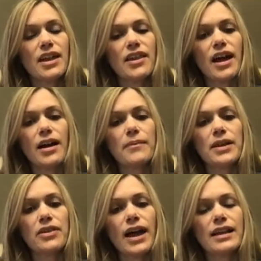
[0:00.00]

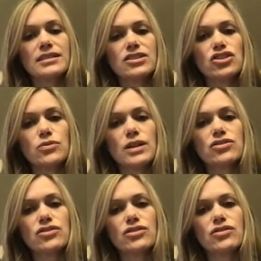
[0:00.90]
In that
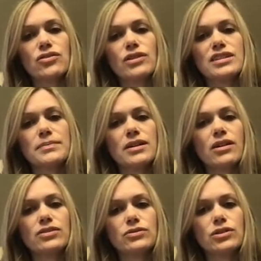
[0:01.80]
situation, you're going to be
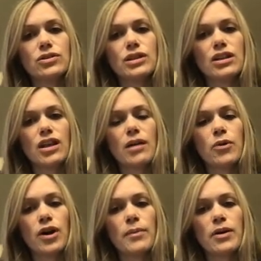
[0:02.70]
also including a lot
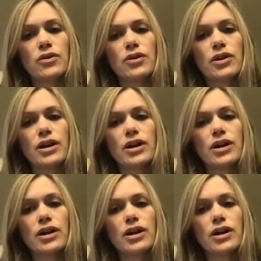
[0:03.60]
more about your